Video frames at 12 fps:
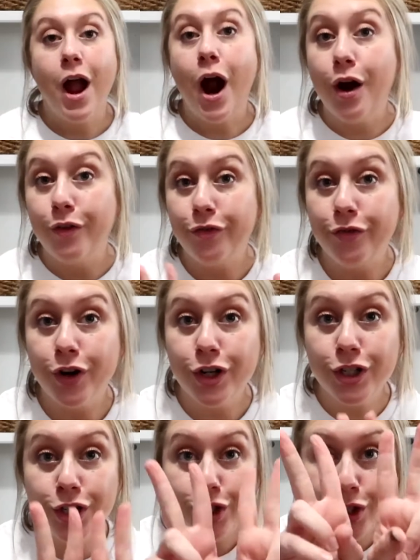Our
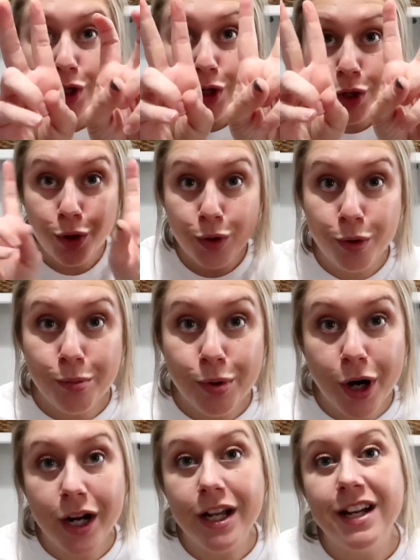first 2
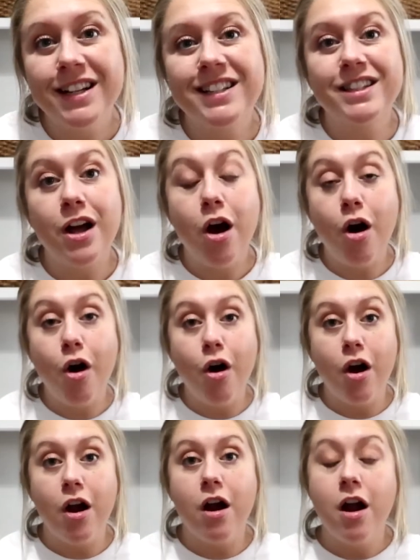products
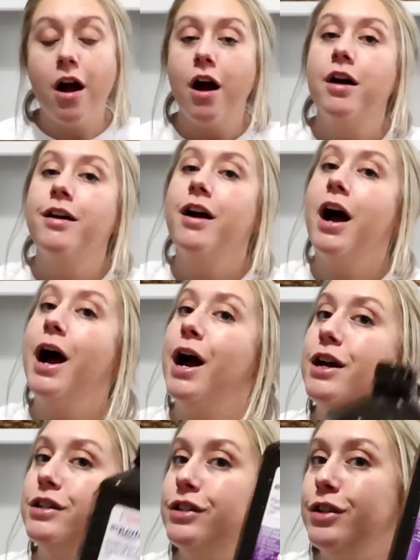are
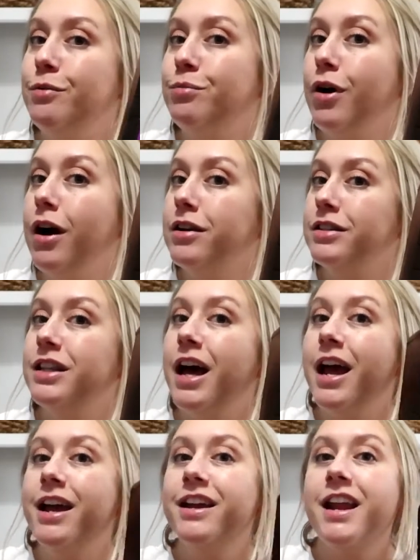hydrogen
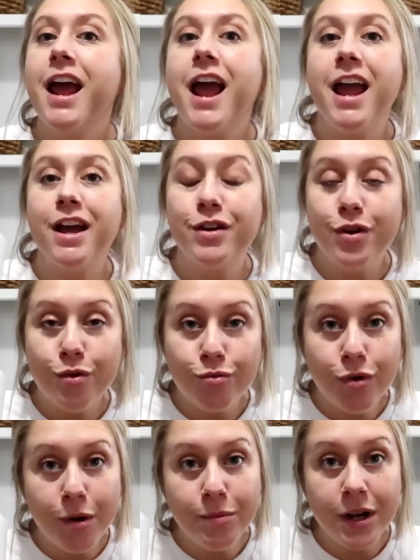peroxide and
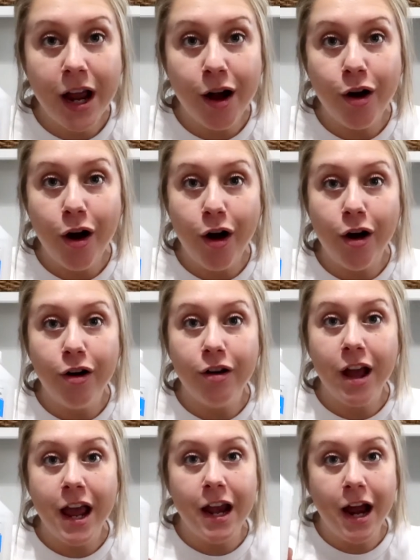rubbing
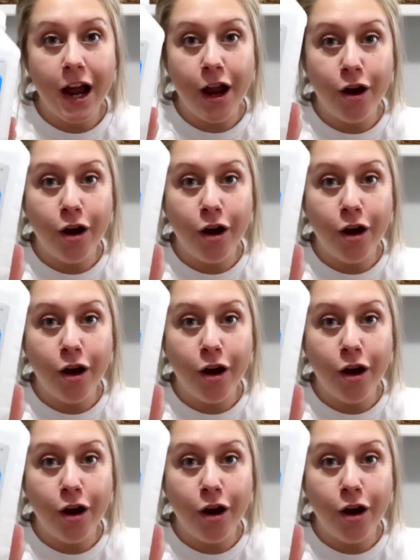alcohol, and I